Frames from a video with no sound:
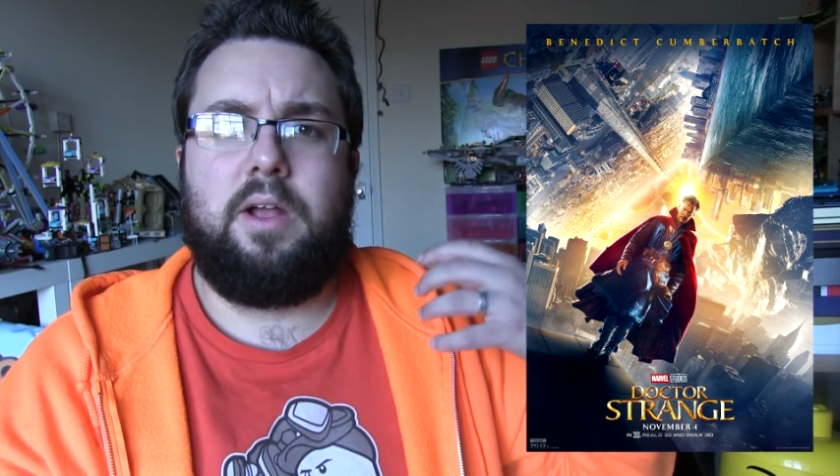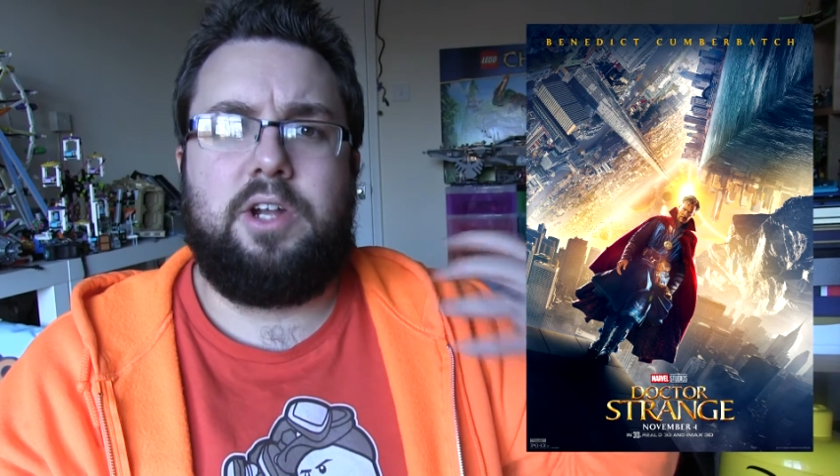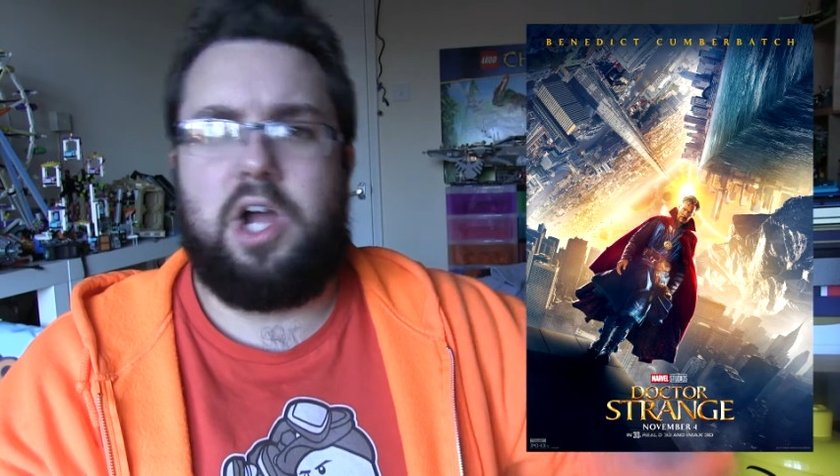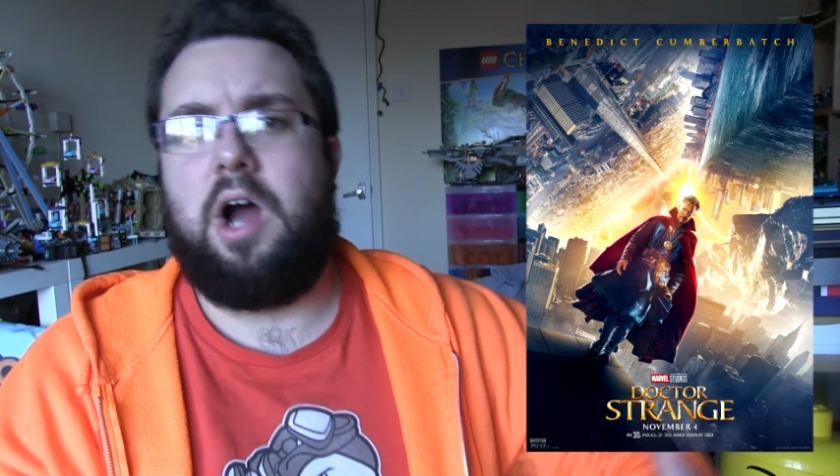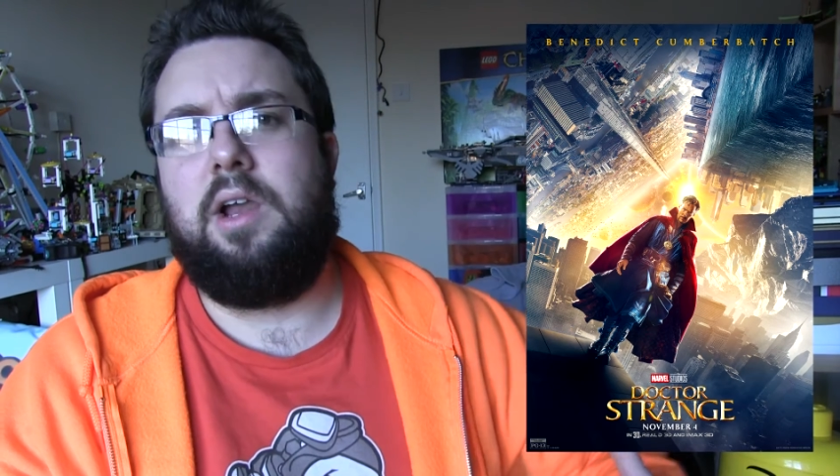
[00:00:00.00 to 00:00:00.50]

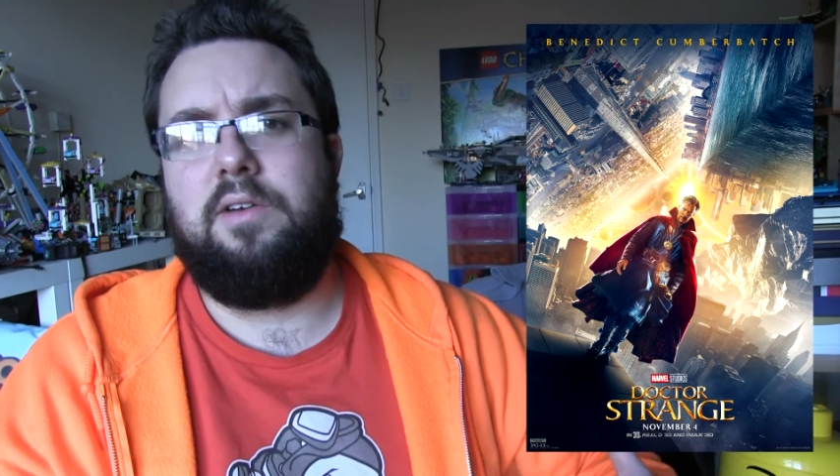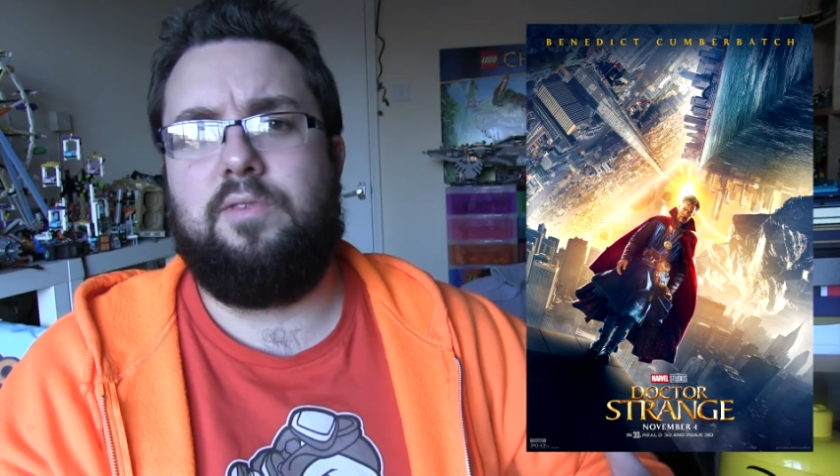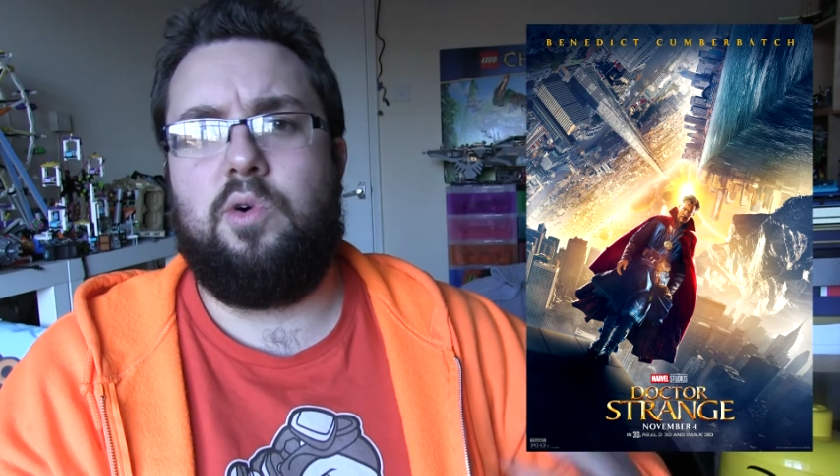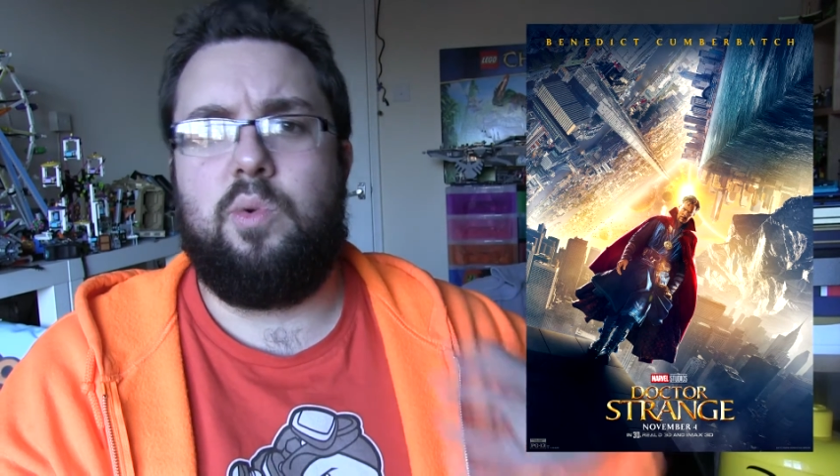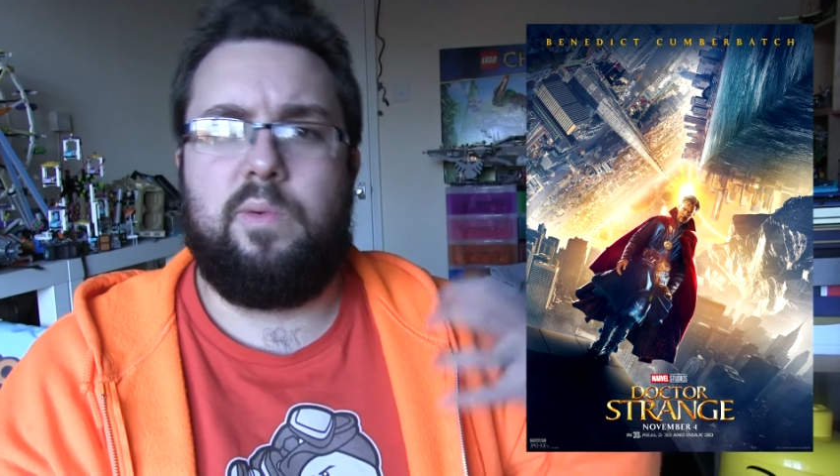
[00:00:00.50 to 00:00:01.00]

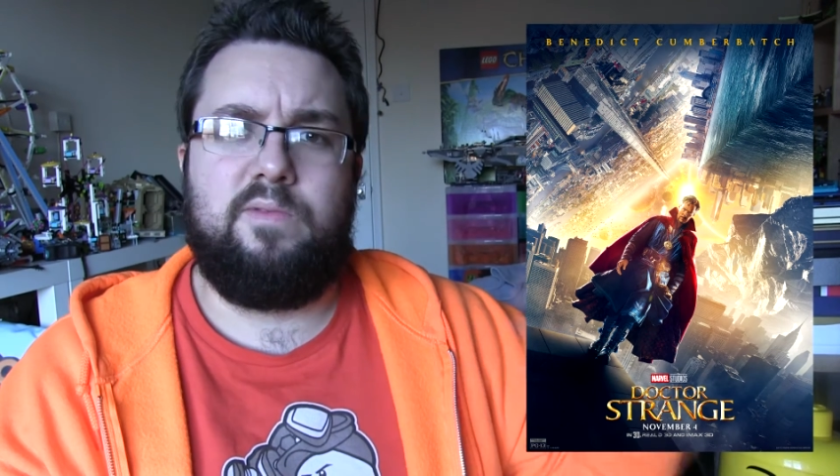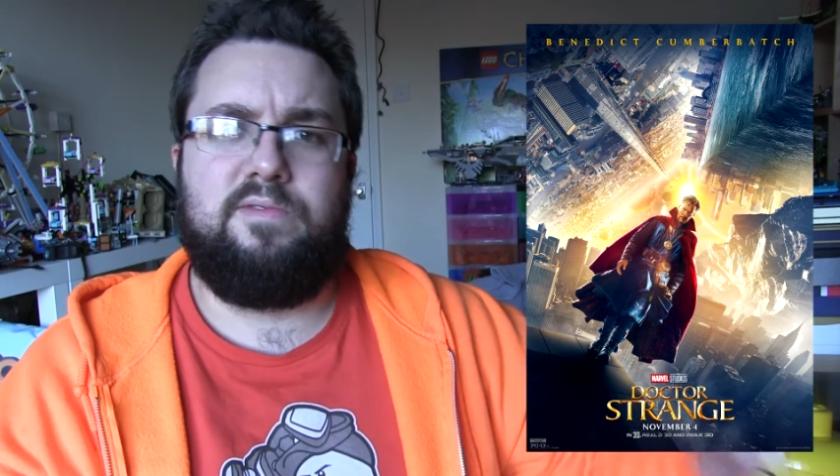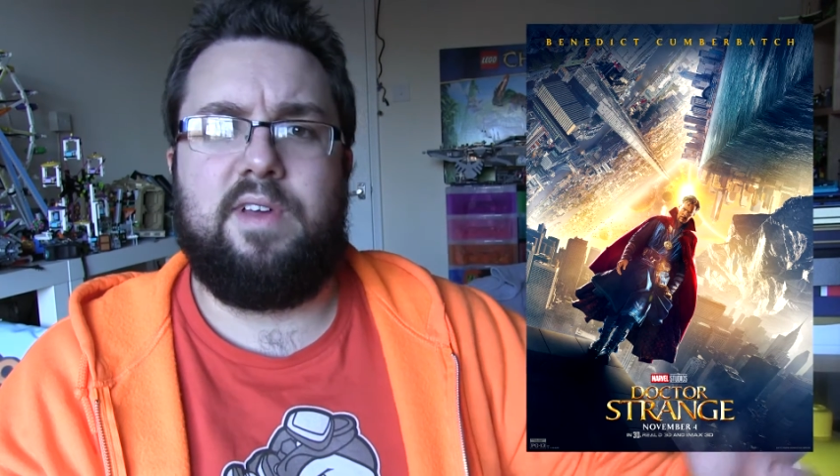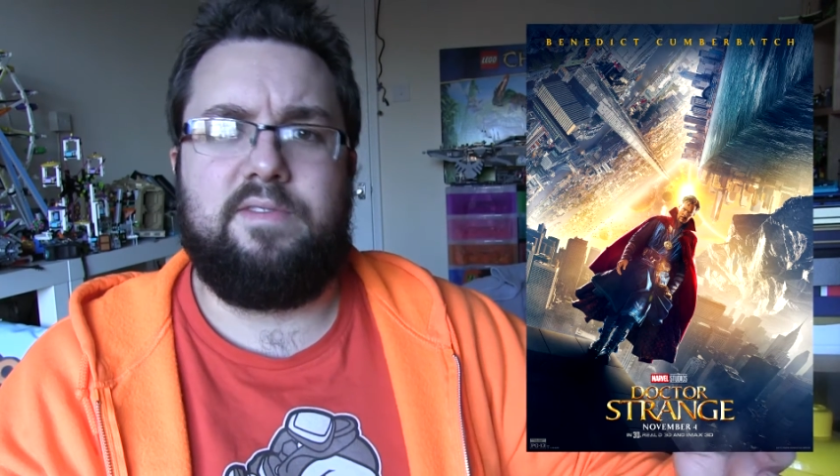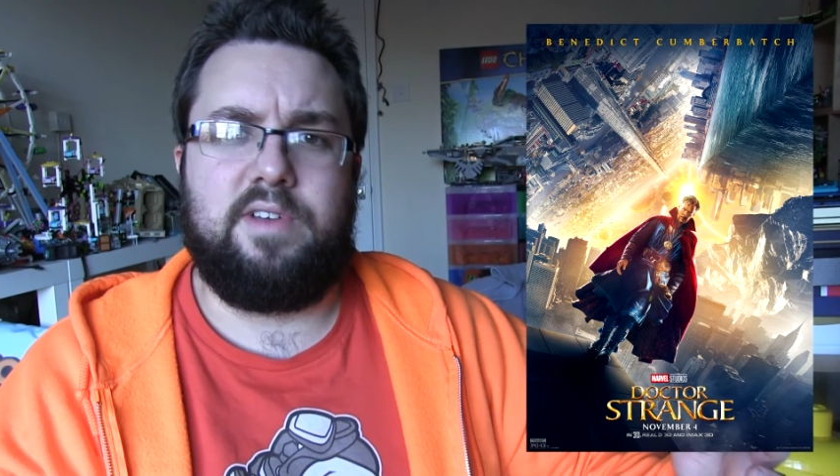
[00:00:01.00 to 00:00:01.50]
colourful,
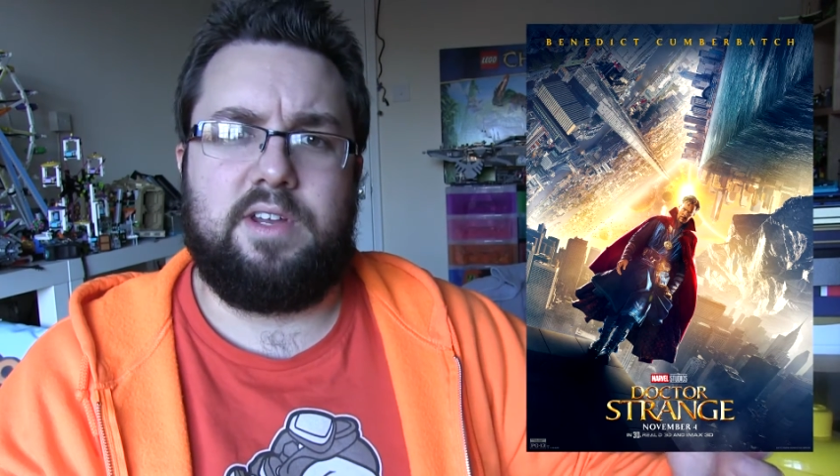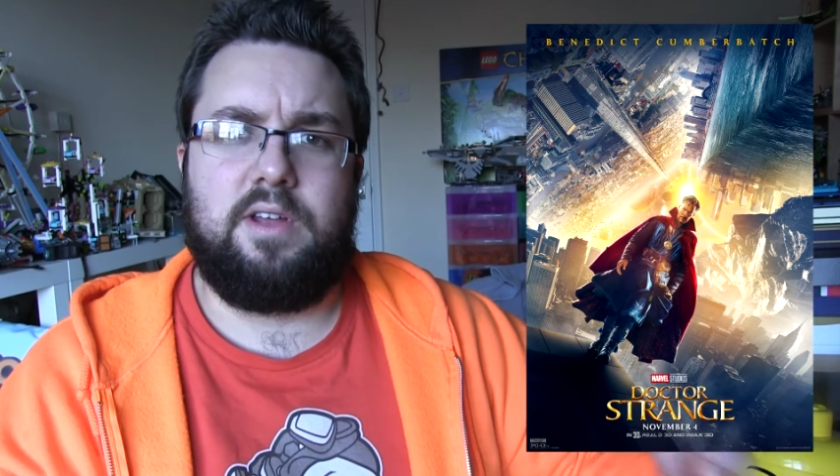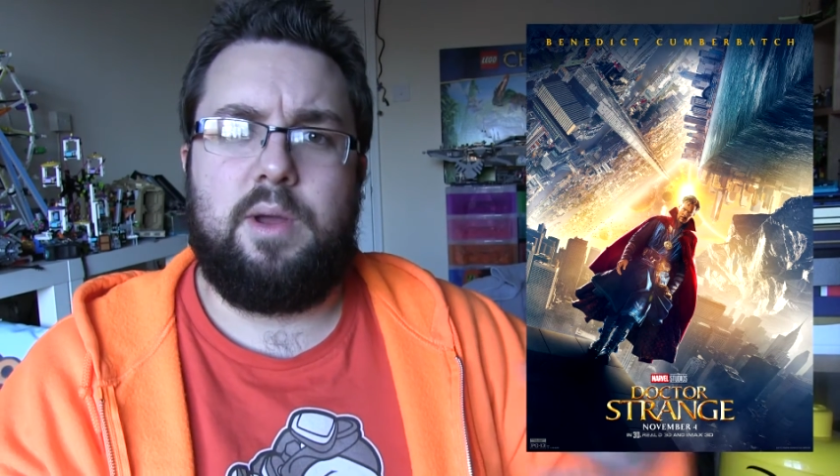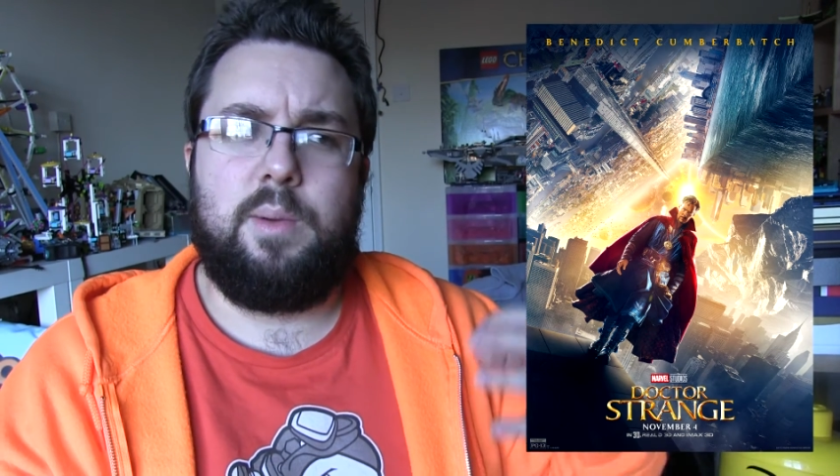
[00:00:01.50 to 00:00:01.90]
vivid,